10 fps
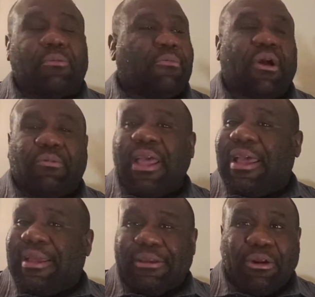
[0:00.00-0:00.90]
Or uh, well,
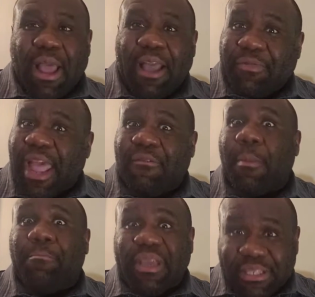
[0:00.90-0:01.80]
you don't have to have
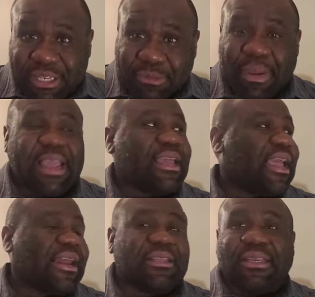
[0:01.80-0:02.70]
a business bank
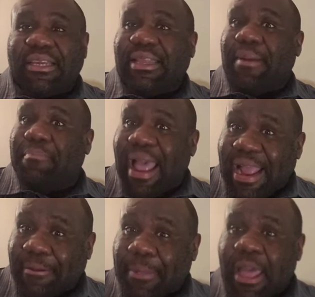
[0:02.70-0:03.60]
account. I take that
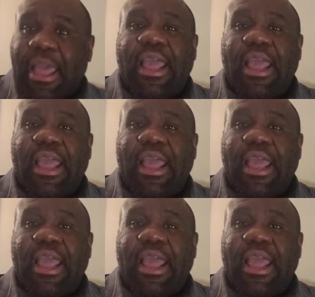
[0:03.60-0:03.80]
back.